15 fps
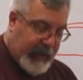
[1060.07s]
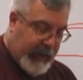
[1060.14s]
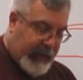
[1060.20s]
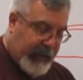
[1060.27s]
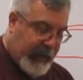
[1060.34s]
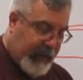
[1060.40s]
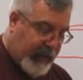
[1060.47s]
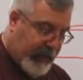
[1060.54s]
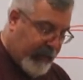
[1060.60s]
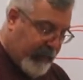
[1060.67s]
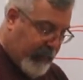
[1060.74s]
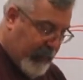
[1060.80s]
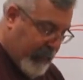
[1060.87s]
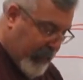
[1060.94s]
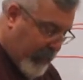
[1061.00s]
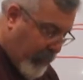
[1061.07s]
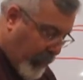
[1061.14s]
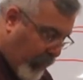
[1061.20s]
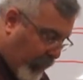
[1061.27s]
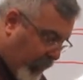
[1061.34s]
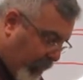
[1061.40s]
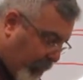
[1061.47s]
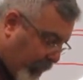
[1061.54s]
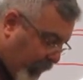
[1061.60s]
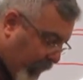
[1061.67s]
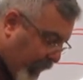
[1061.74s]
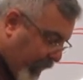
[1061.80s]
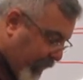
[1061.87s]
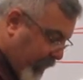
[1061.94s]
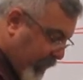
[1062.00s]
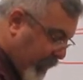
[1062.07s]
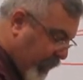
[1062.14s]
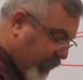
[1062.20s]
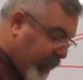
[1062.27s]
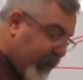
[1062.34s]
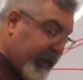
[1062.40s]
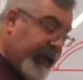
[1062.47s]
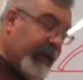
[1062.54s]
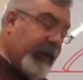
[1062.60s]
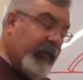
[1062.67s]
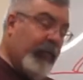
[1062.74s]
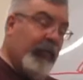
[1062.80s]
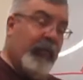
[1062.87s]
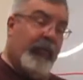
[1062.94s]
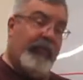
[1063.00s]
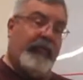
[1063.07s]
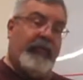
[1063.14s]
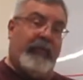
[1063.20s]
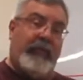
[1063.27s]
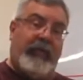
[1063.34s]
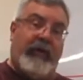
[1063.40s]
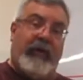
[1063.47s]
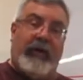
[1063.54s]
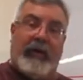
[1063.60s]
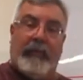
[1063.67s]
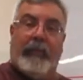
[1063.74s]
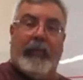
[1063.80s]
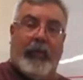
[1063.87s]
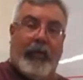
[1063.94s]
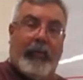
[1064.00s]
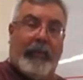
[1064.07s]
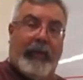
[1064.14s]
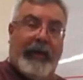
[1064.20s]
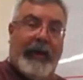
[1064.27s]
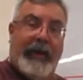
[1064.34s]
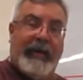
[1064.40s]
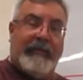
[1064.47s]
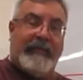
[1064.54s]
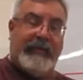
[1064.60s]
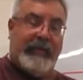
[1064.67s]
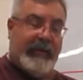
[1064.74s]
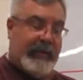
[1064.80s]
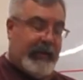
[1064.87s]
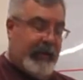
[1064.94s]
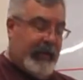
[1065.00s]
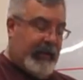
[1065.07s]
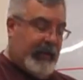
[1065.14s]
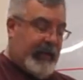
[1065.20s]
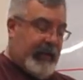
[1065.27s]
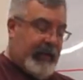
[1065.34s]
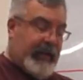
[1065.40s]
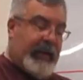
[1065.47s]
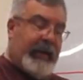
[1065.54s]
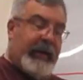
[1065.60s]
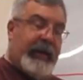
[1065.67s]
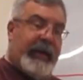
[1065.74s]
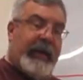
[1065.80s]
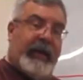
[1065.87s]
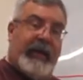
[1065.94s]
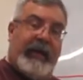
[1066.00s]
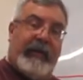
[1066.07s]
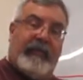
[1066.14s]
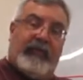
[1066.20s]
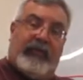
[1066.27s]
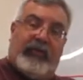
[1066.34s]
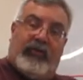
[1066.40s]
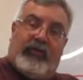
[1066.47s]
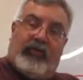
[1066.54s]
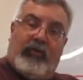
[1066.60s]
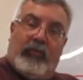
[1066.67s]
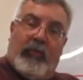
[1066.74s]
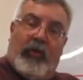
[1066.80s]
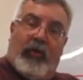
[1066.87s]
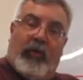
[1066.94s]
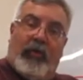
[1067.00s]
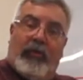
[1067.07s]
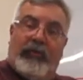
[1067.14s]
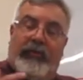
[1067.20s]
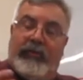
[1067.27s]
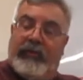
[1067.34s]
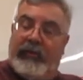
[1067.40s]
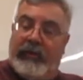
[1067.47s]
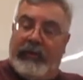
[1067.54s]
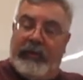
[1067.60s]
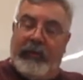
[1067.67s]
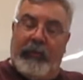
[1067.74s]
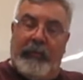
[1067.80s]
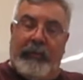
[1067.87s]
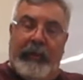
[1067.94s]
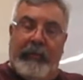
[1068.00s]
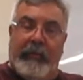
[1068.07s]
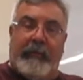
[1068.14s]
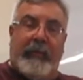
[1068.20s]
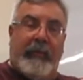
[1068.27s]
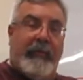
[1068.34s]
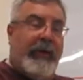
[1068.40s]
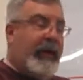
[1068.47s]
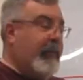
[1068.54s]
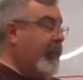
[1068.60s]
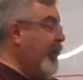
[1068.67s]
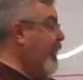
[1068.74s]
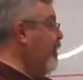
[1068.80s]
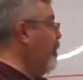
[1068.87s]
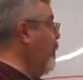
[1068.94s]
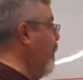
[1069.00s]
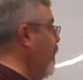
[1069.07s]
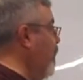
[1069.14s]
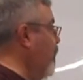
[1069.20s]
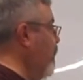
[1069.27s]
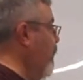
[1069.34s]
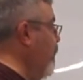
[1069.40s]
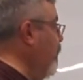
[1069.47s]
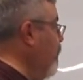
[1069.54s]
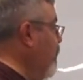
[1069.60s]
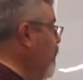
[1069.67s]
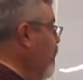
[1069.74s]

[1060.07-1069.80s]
And that'll give me my parting block, all right? And then from there, I'll pour a plastic, and I'll have 2 molds, and we'll be able to put them on the match plate, okay?